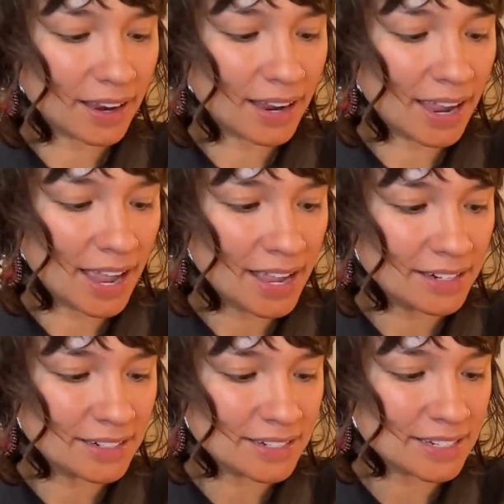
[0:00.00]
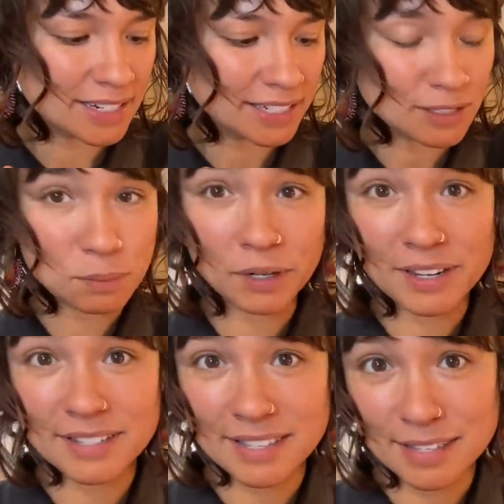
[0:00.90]
and
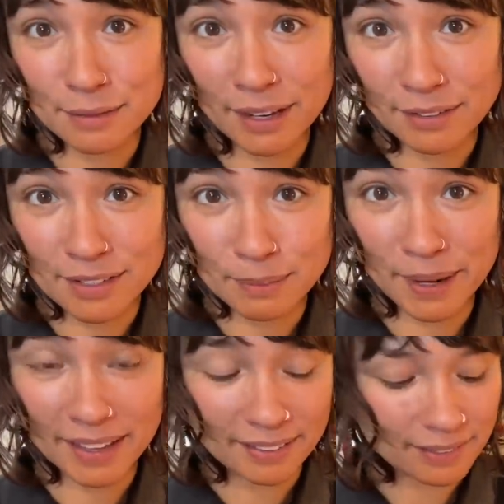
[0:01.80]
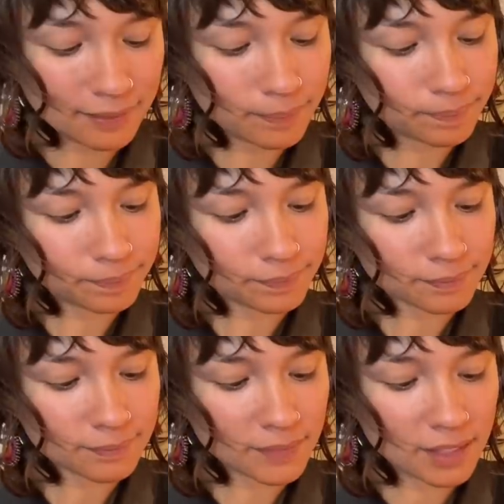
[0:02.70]
experiences fountain pens,
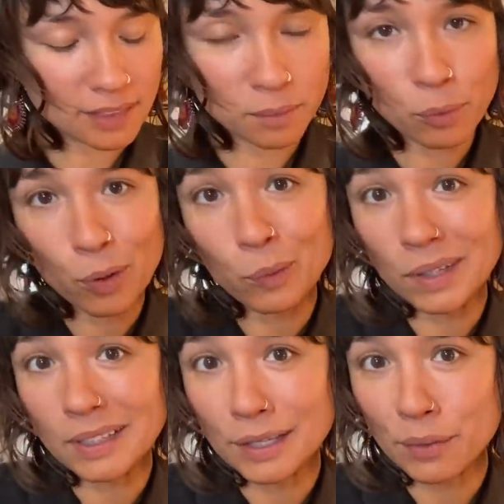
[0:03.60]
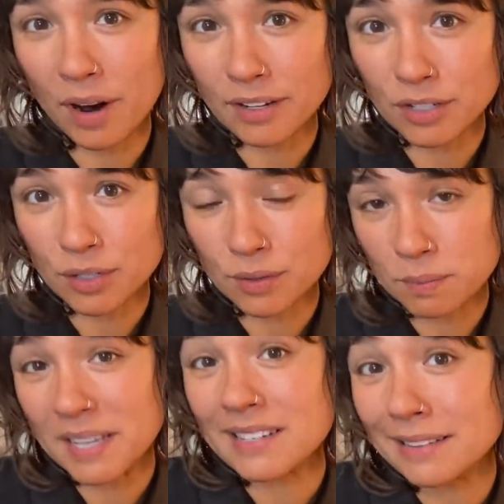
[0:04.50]
the more willing you are to
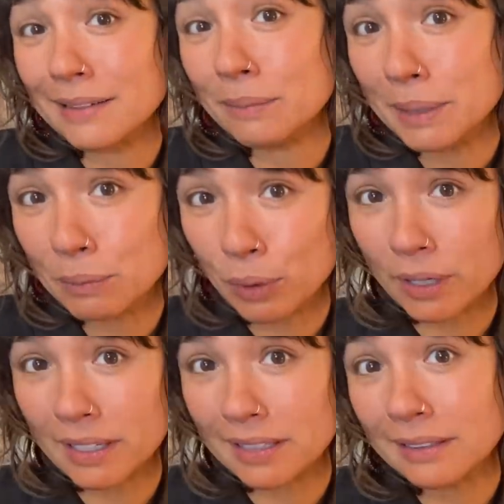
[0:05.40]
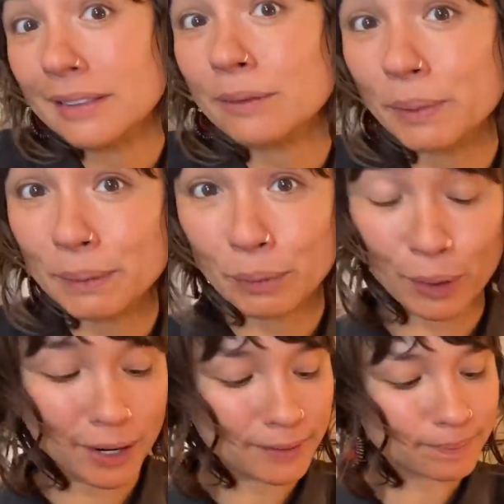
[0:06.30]
spend a little bit more and a little bit more.